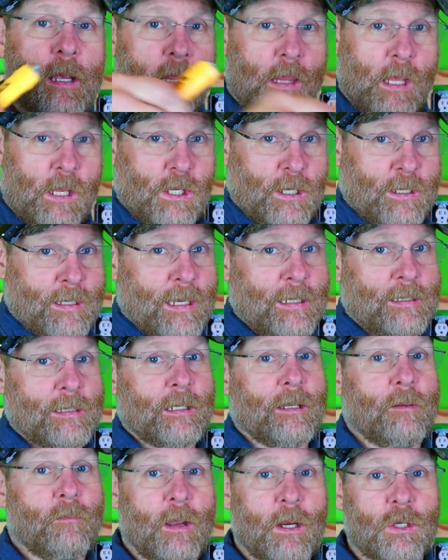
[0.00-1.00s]
and then you test
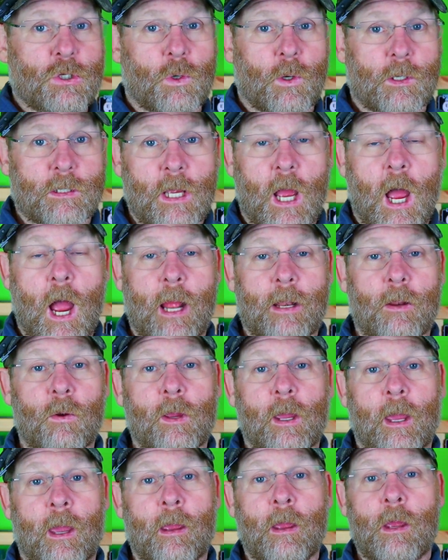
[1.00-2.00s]
it to make sure it's hot,
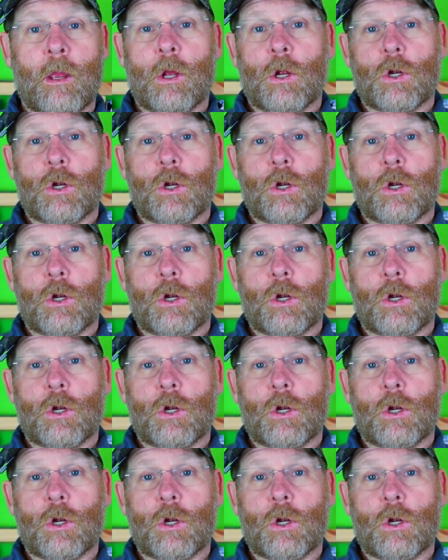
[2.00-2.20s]
okay?